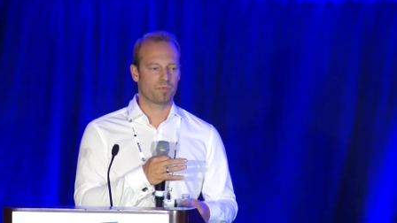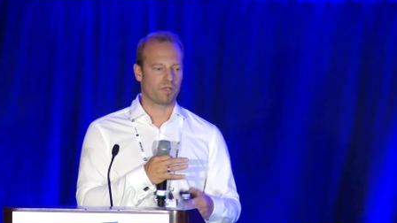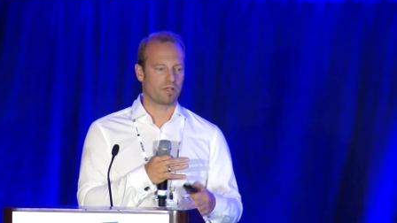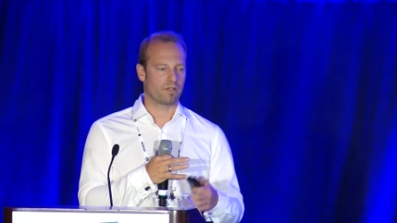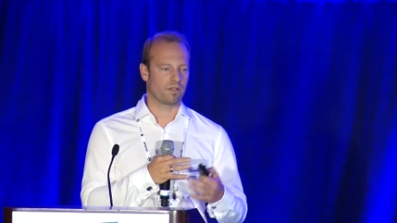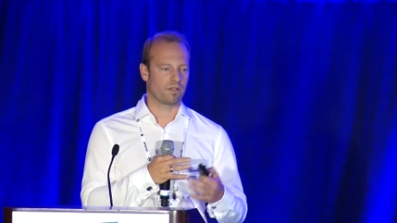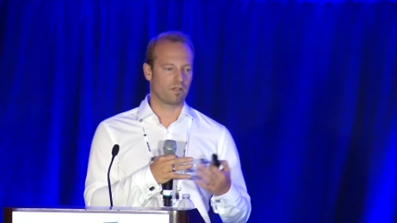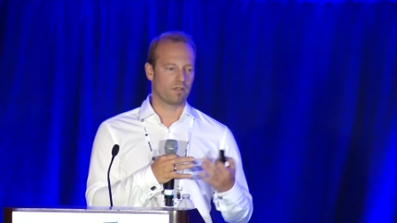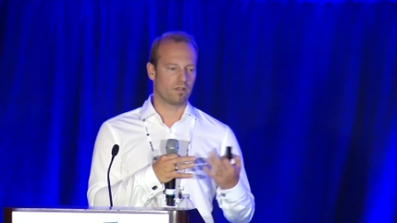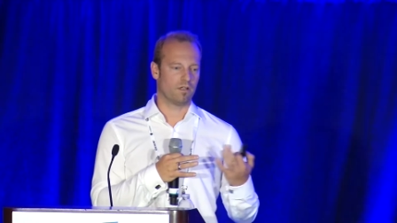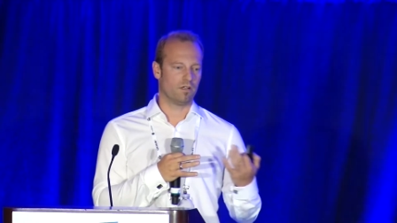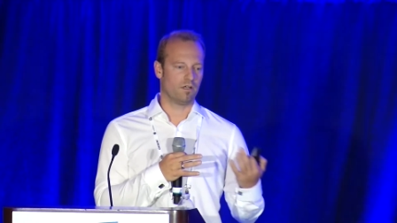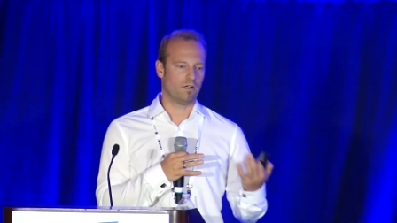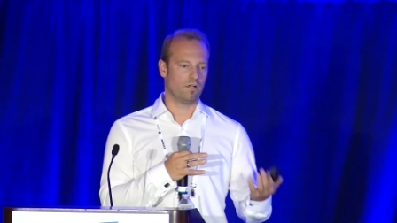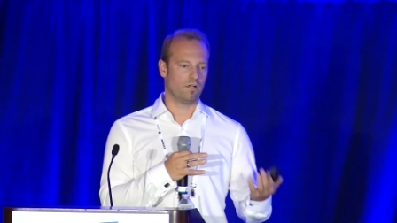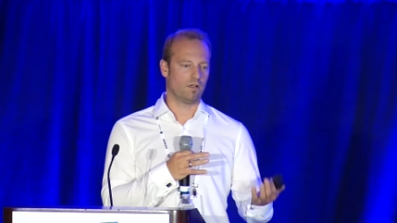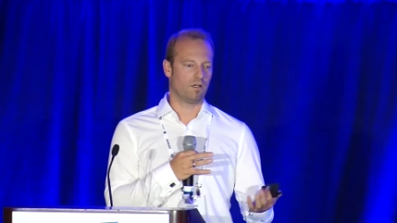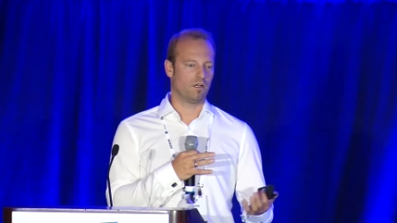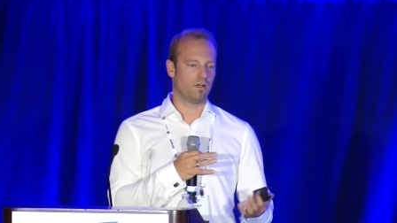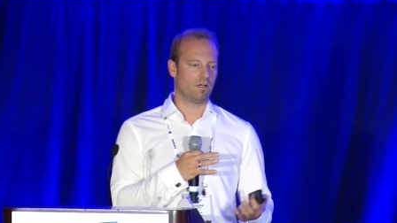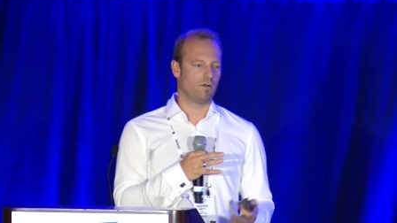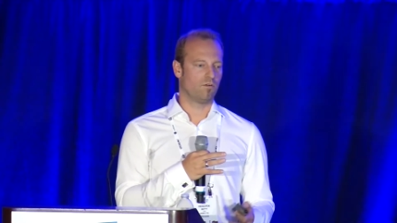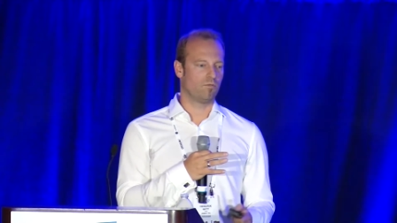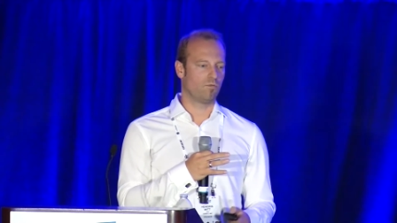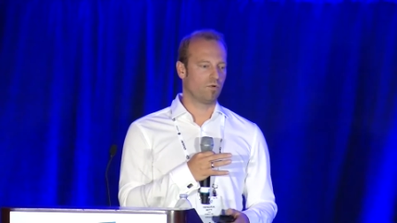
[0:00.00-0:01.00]
been
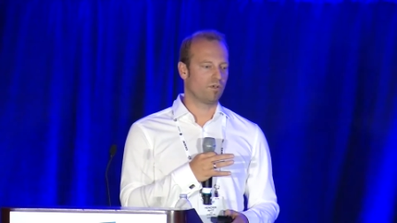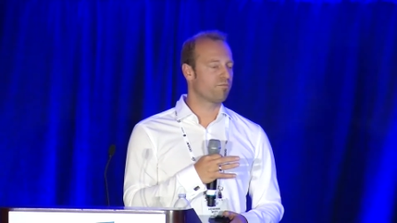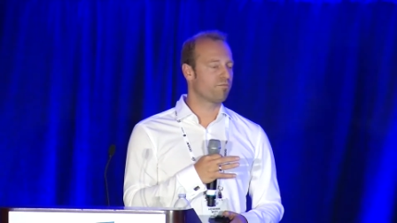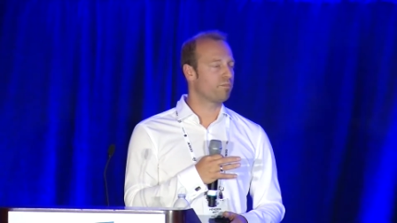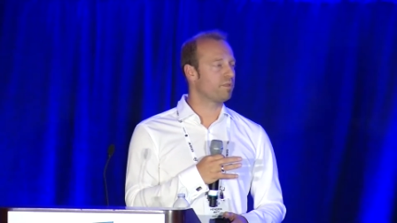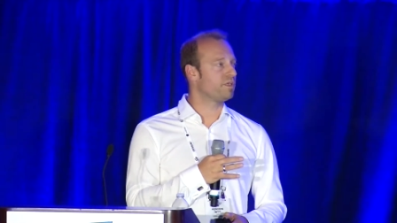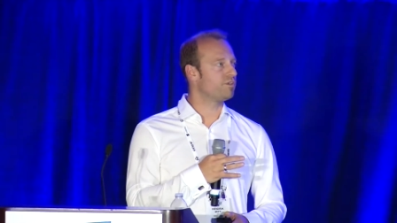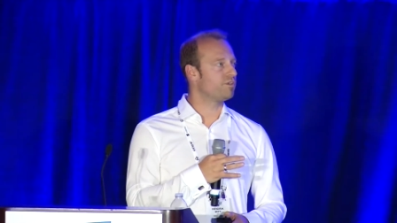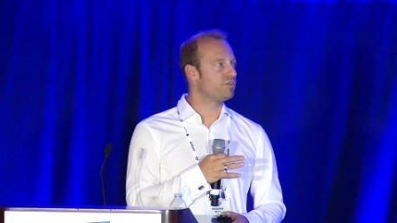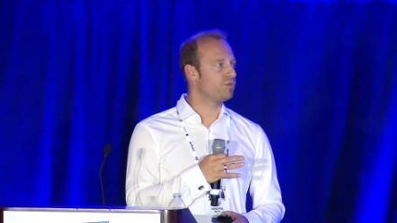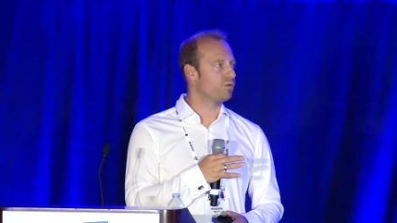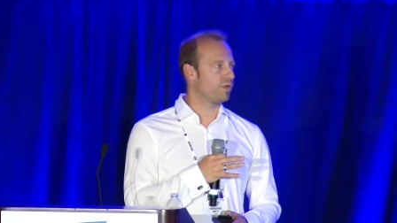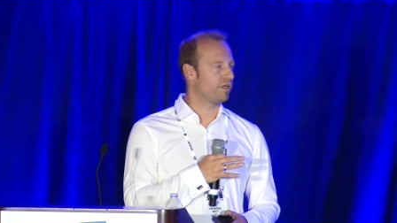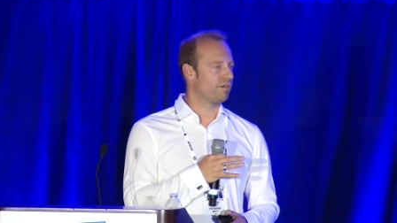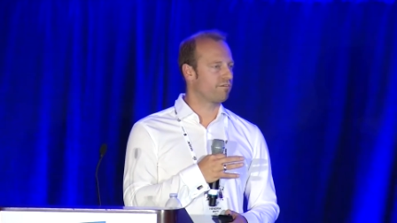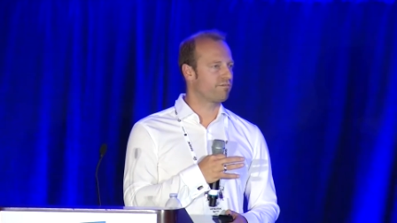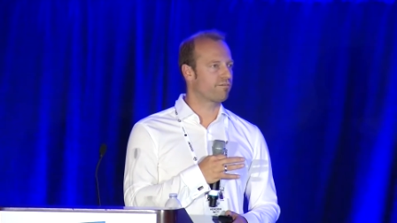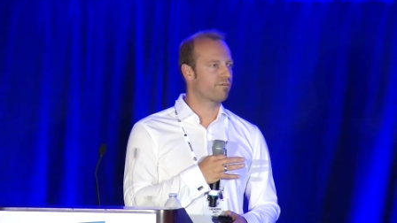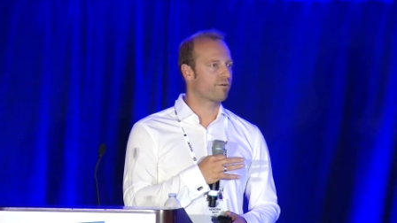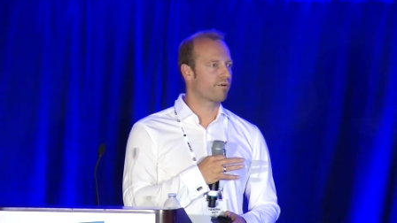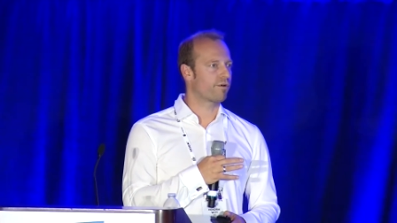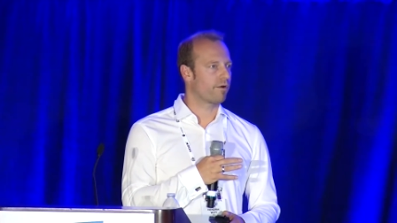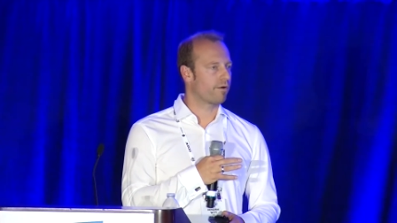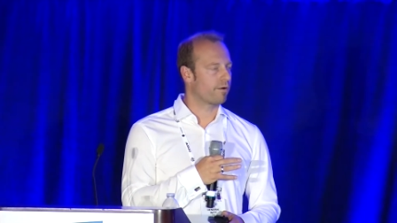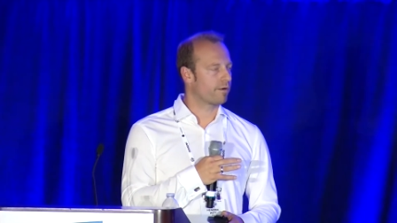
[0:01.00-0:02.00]
uh, we've been doing
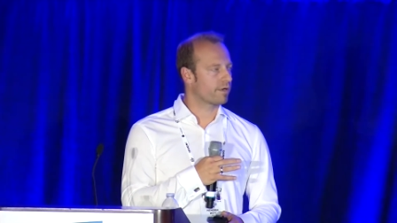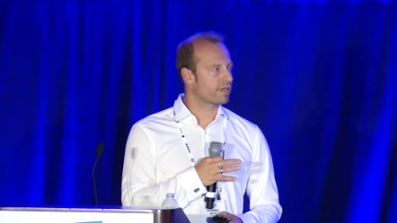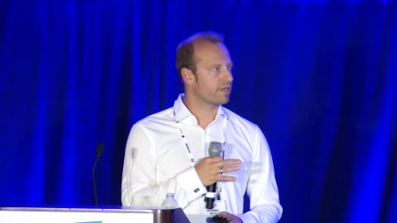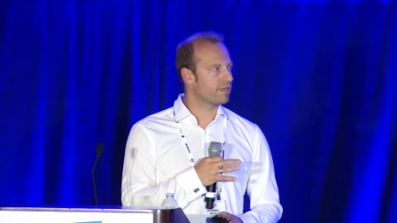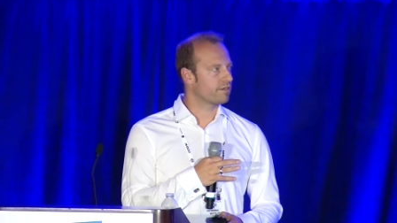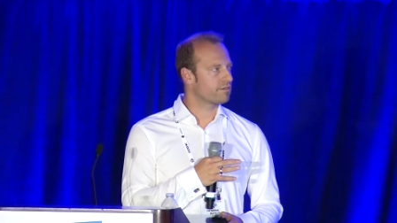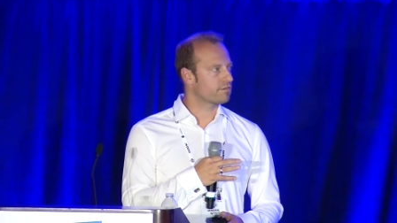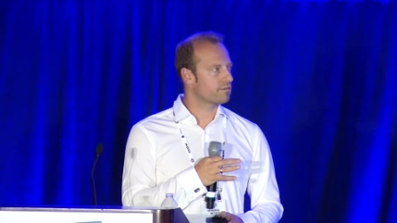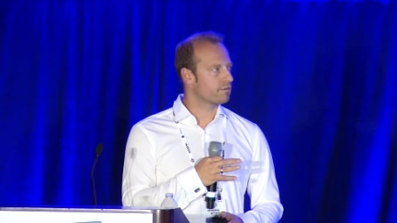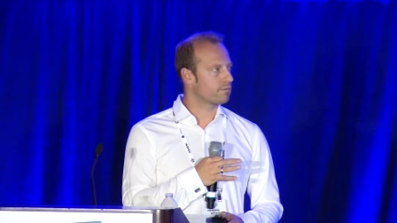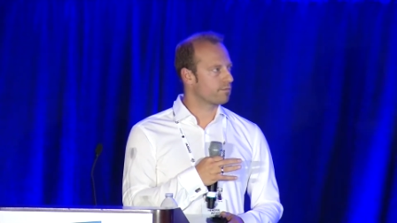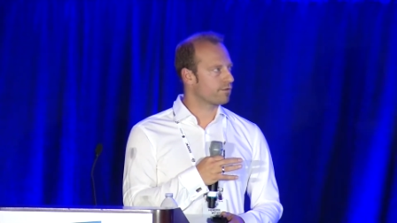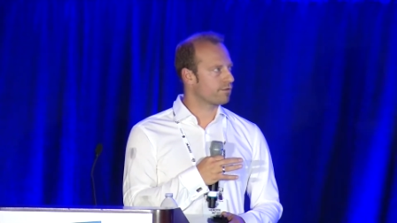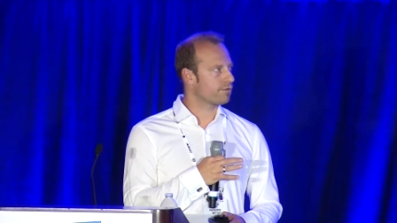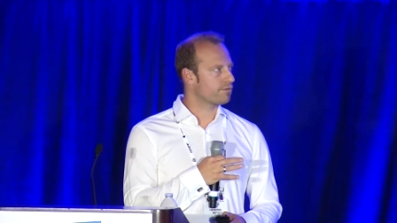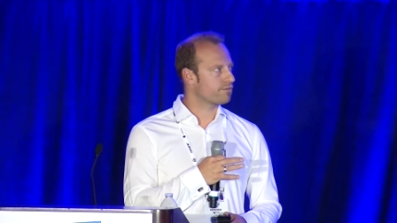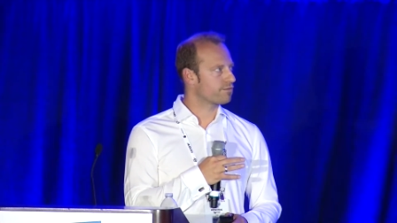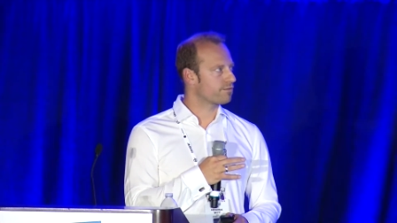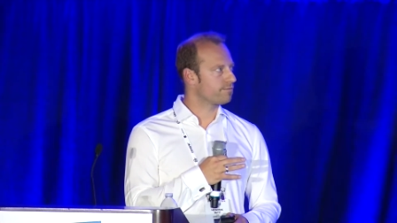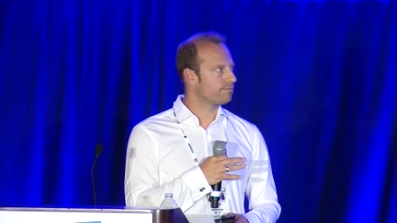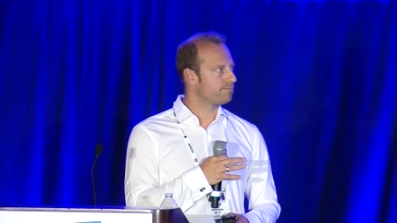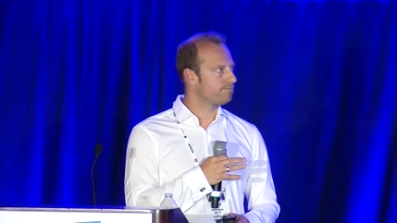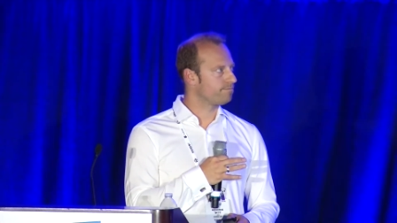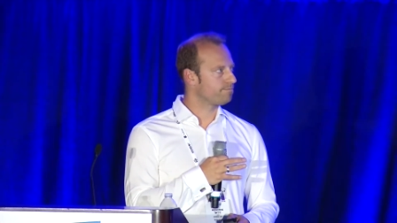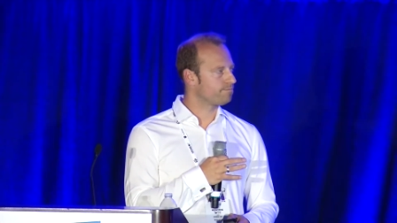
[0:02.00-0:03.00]
for our customers.